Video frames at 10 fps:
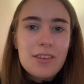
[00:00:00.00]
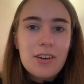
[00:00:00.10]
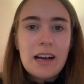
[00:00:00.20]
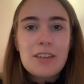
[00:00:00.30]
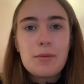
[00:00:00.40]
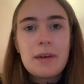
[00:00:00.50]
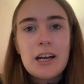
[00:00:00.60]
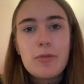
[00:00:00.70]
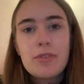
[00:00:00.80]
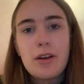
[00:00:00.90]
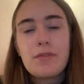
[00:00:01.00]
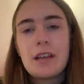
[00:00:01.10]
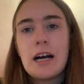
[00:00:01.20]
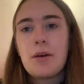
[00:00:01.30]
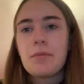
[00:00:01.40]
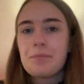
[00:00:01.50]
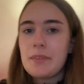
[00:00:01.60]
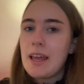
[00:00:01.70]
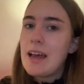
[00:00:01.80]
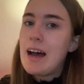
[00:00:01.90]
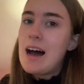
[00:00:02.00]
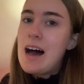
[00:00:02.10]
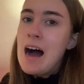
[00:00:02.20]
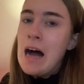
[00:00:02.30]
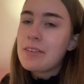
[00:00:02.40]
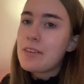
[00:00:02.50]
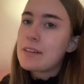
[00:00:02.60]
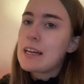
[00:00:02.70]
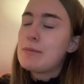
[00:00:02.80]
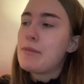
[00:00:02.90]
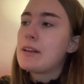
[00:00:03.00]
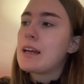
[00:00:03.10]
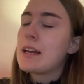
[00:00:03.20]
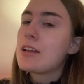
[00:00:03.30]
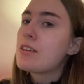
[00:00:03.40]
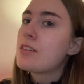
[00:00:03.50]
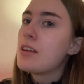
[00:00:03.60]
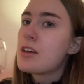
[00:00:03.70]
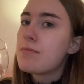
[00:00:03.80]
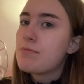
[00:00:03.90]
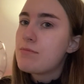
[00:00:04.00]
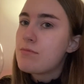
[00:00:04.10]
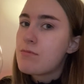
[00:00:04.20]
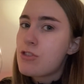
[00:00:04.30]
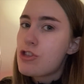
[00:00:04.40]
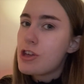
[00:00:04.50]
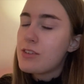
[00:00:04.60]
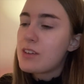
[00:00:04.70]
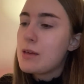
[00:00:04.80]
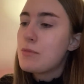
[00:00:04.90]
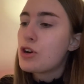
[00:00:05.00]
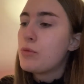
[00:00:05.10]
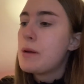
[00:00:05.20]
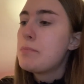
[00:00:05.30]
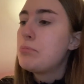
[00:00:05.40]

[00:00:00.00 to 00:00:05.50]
So guys, my makeup is off now, and like I'm having like a little to keep me going.